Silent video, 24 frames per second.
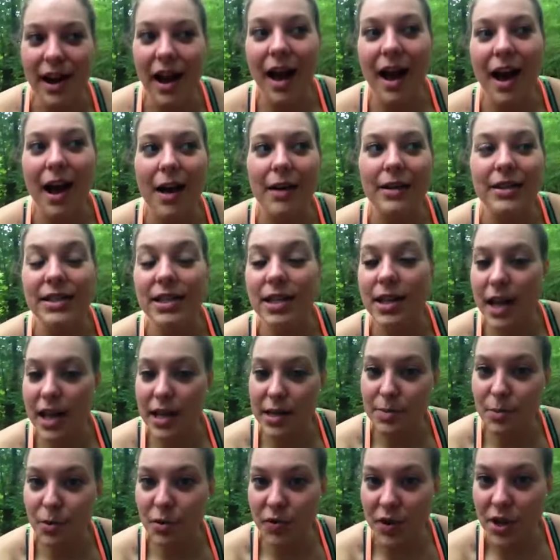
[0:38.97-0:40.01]
uh,
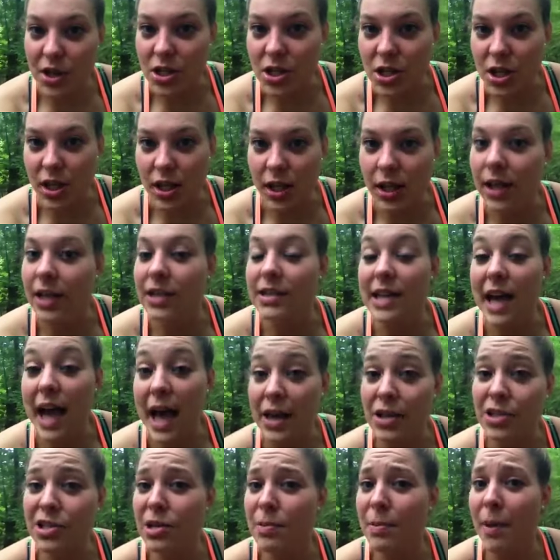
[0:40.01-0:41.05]
today's motivation is
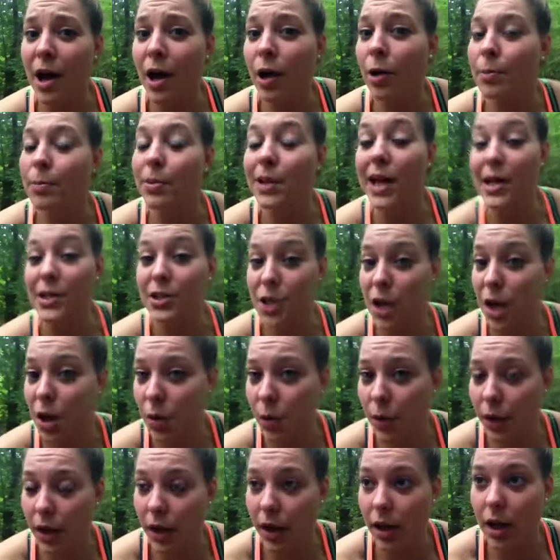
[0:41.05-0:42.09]
actually about
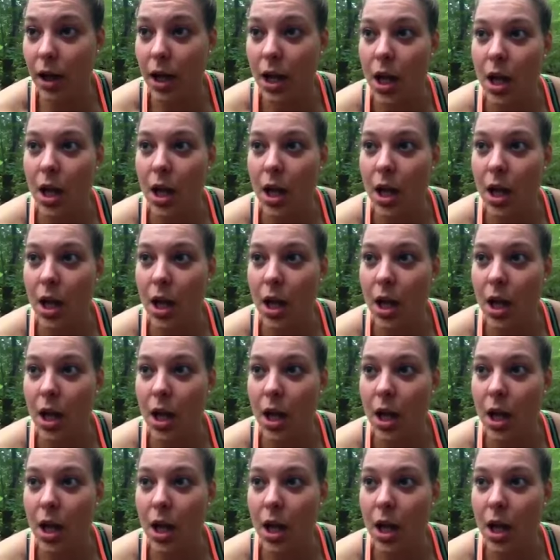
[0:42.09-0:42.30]
plateauing,